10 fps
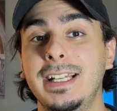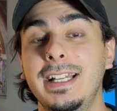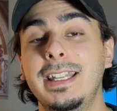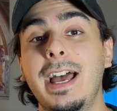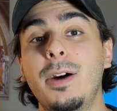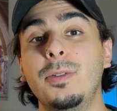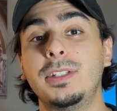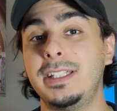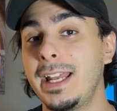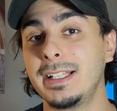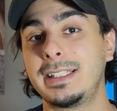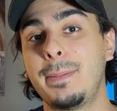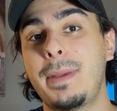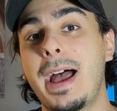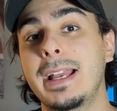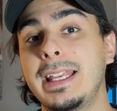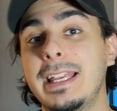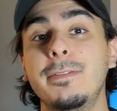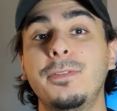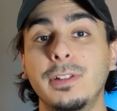Now, to take a step back, in
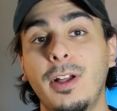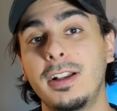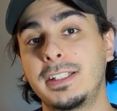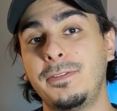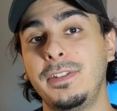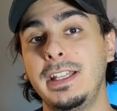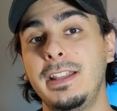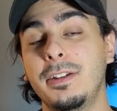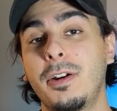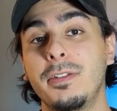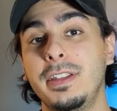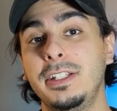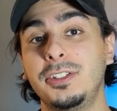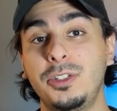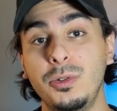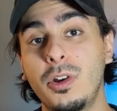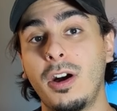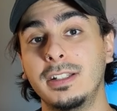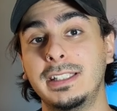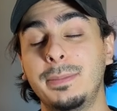philosophy, there are these two
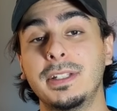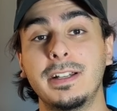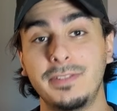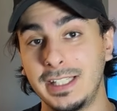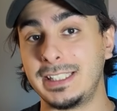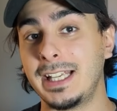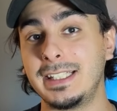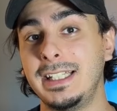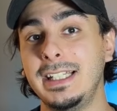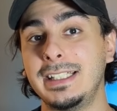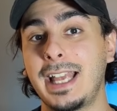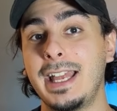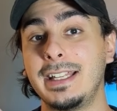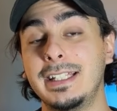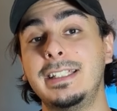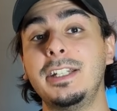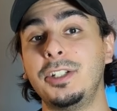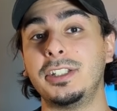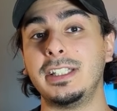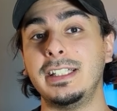concepts of necessities and
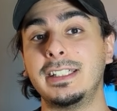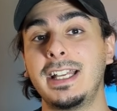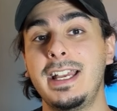contingencies.